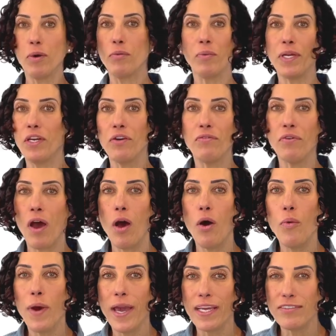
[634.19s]
We don't
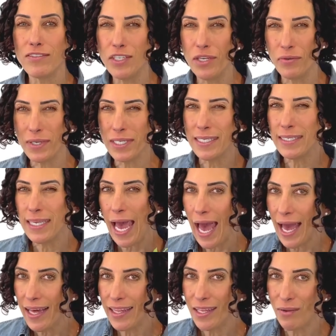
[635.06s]
always know
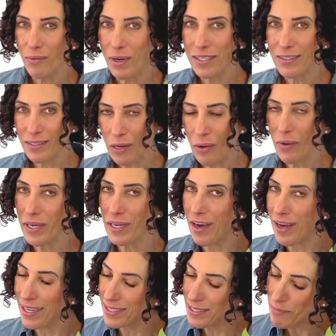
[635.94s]
exactly what's going
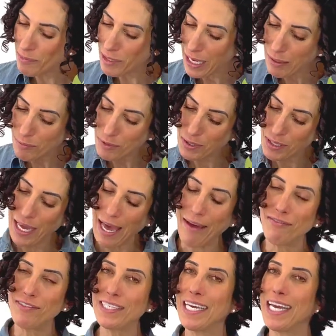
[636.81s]
on. Sometimes we
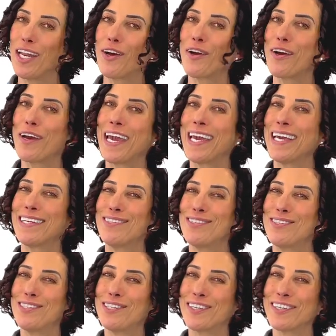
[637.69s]
have to get our
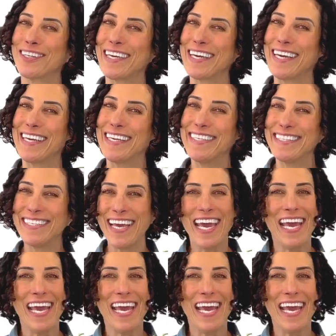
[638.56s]
hands dirty.